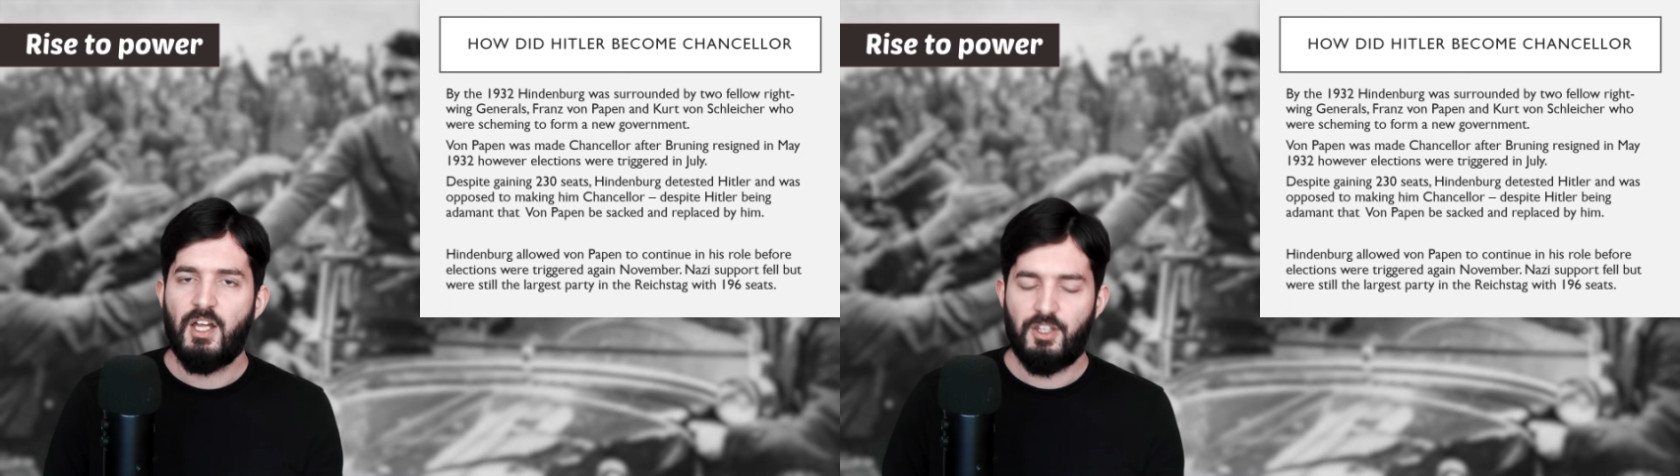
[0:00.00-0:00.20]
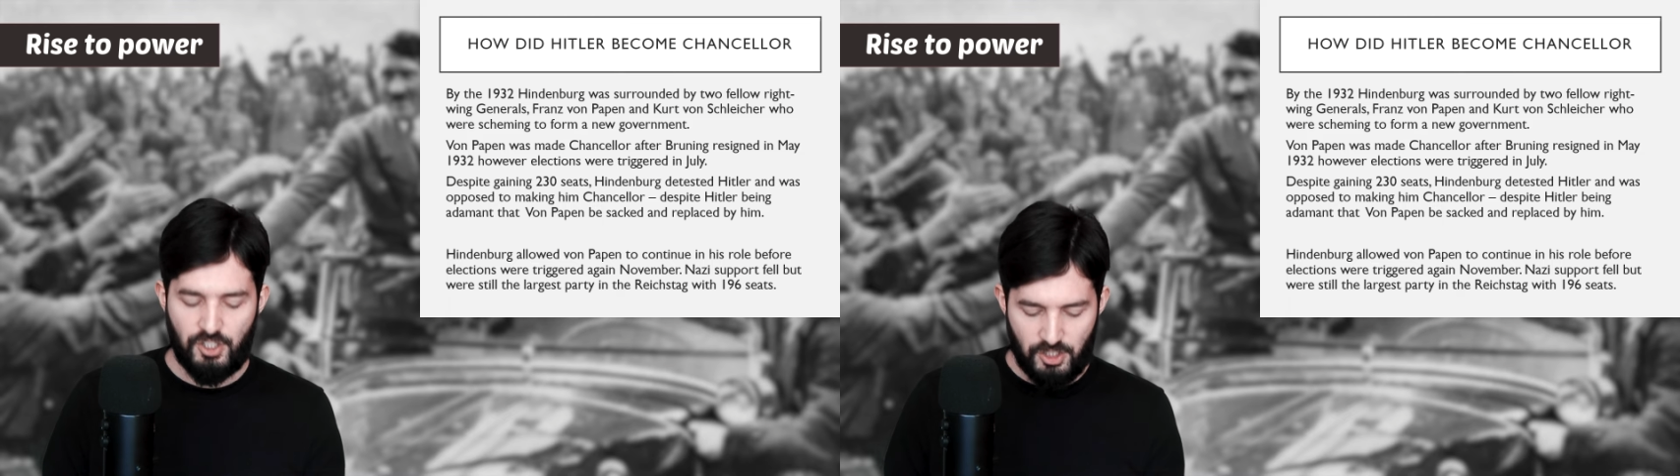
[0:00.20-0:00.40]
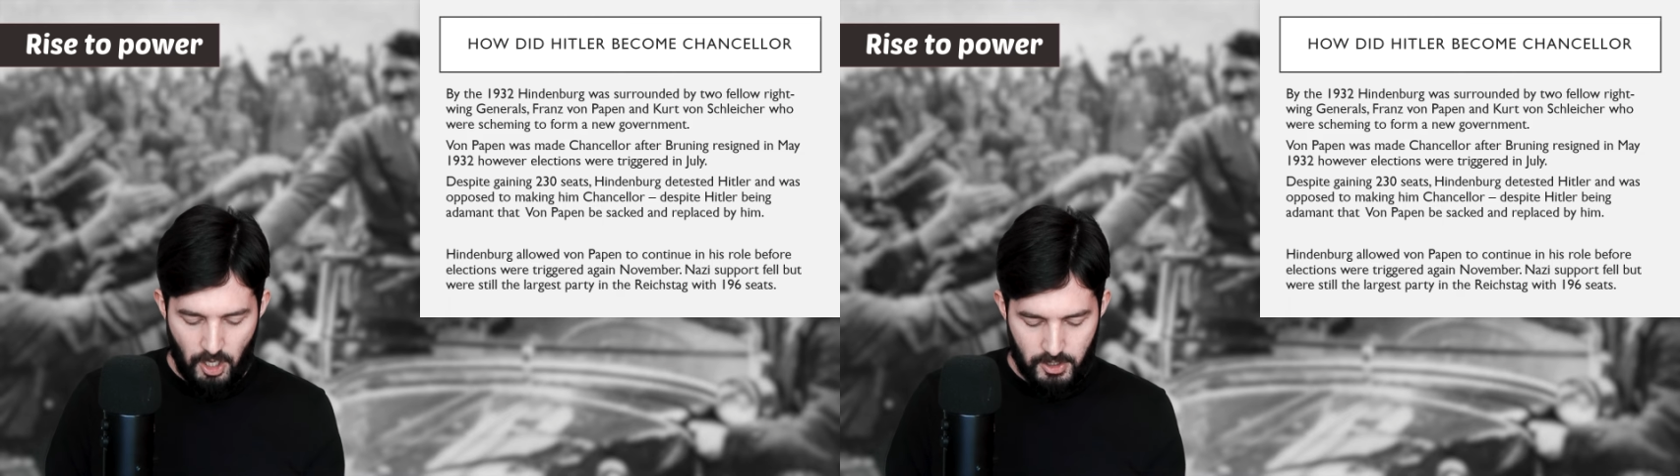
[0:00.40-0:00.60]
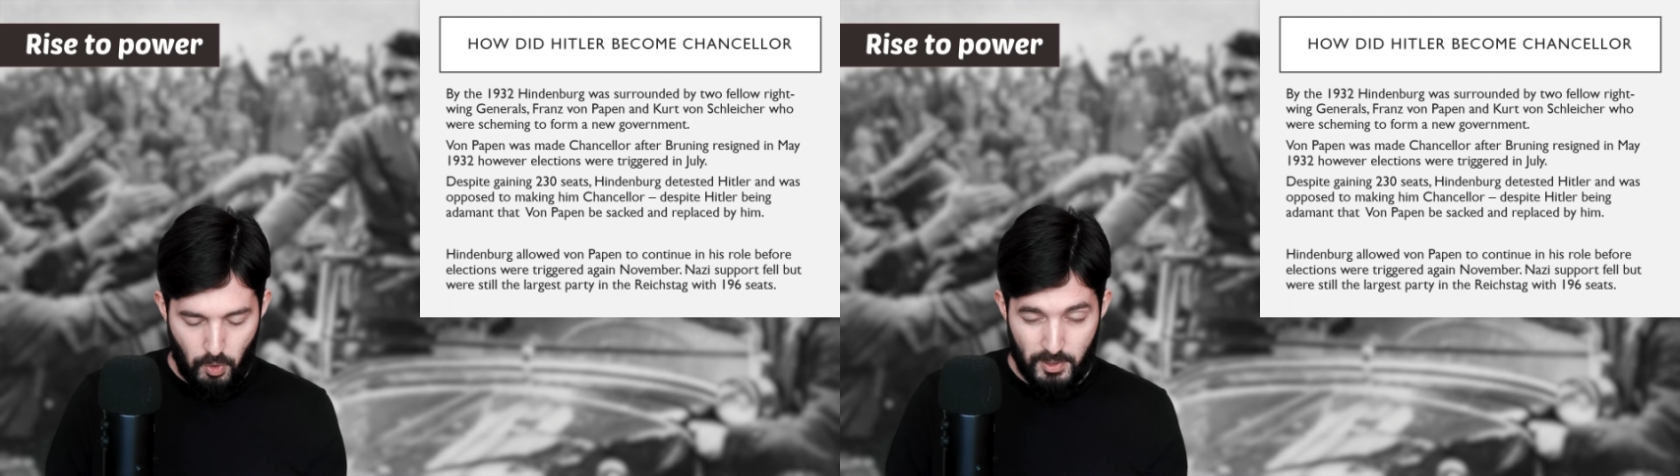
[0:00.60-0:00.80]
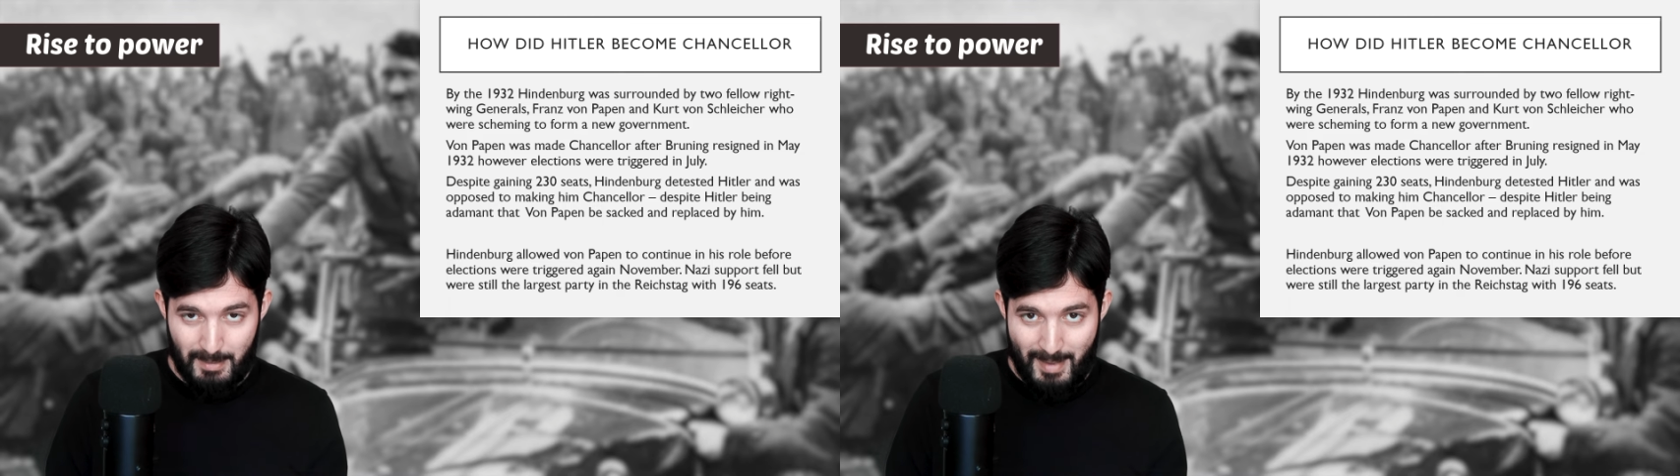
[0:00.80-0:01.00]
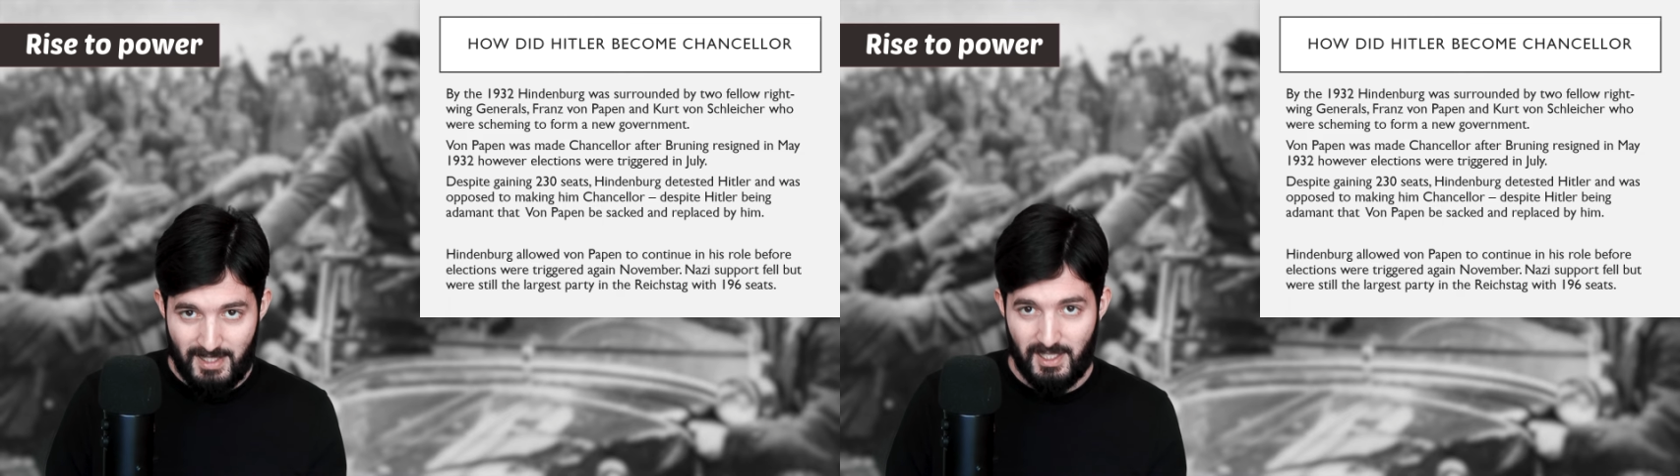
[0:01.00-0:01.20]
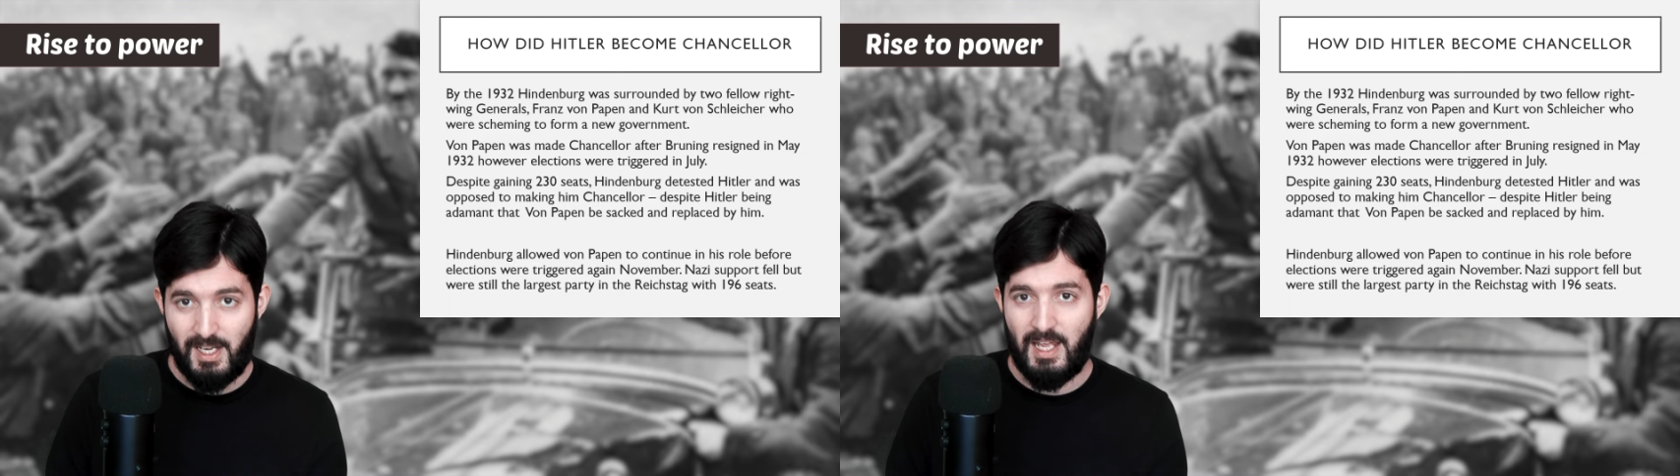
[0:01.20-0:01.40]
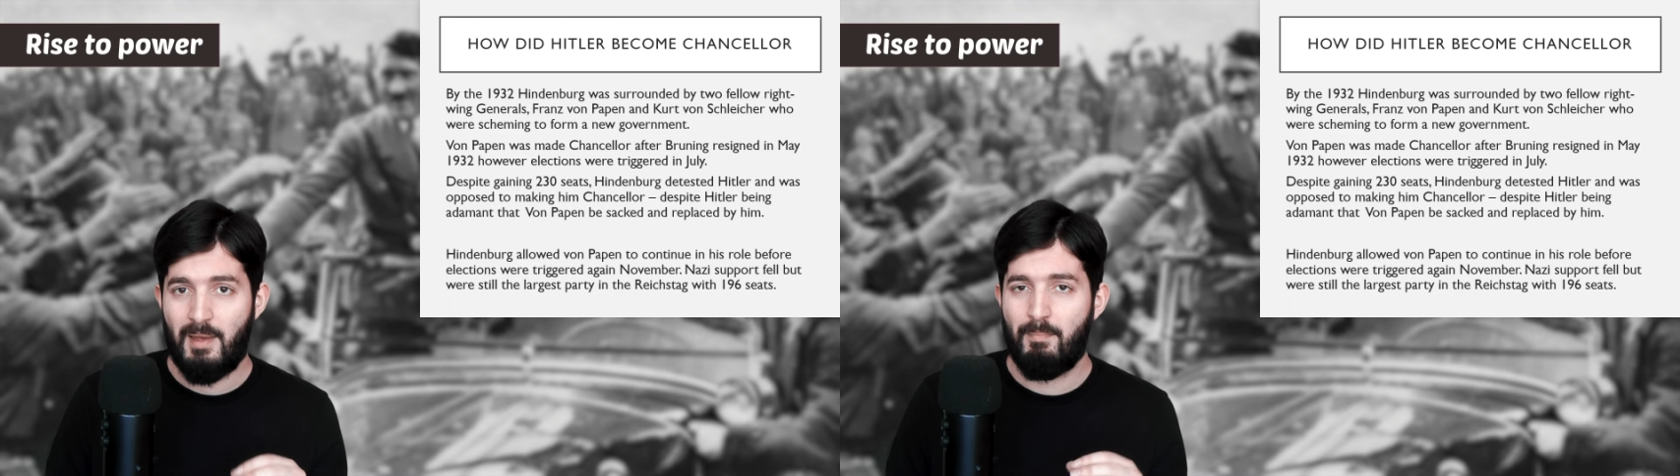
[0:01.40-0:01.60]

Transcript: does not automatically